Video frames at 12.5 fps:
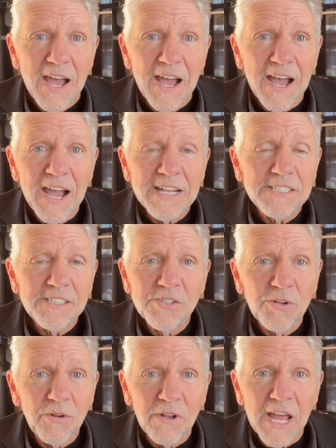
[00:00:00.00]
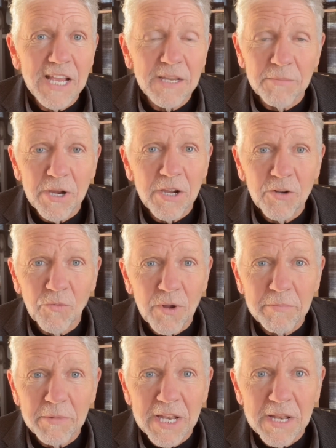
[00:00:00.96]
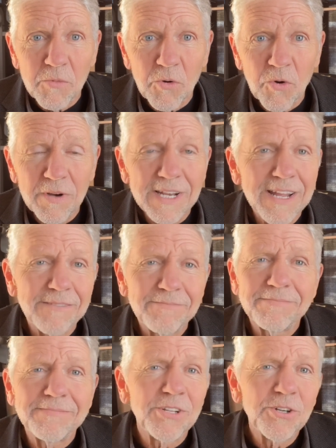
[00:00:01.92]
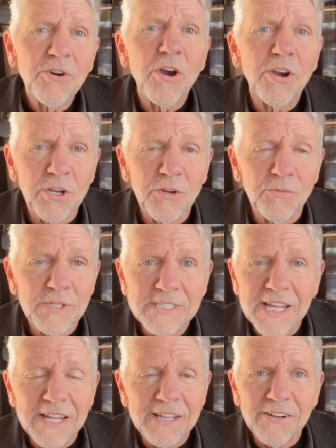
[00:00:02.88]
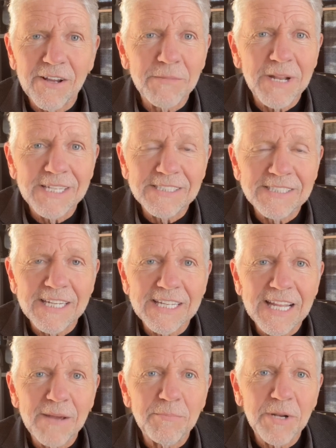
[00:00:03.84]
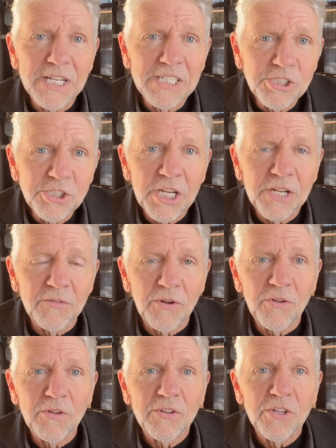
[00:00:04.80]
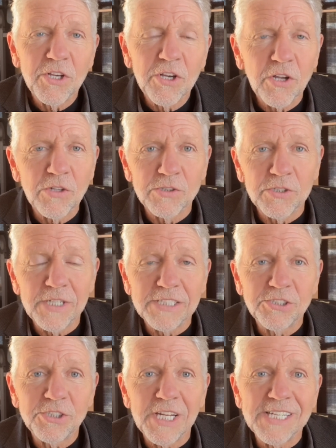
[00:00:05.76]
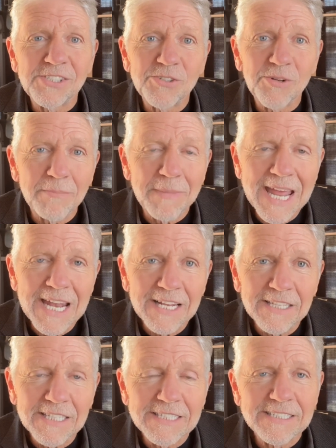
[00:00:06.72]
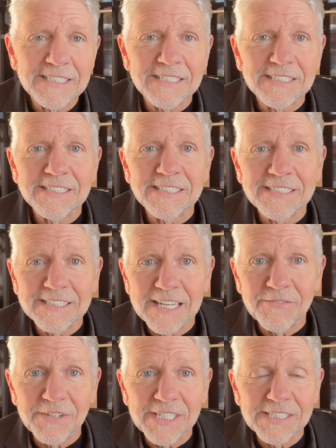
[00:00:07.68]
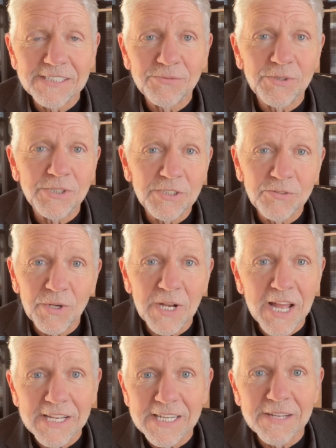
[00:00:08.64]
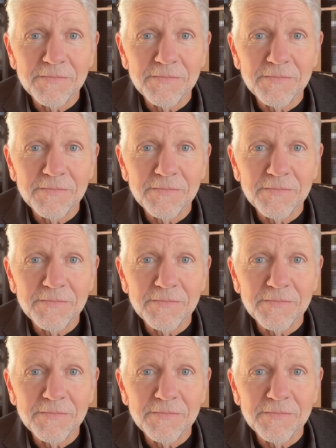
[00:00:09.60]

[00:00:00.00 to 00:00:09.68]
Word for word: I just don't like American women anymore. Now, there are good ones out there. I'm not saying that. But in general, the culture has changed dramatically since the 70s, which is when I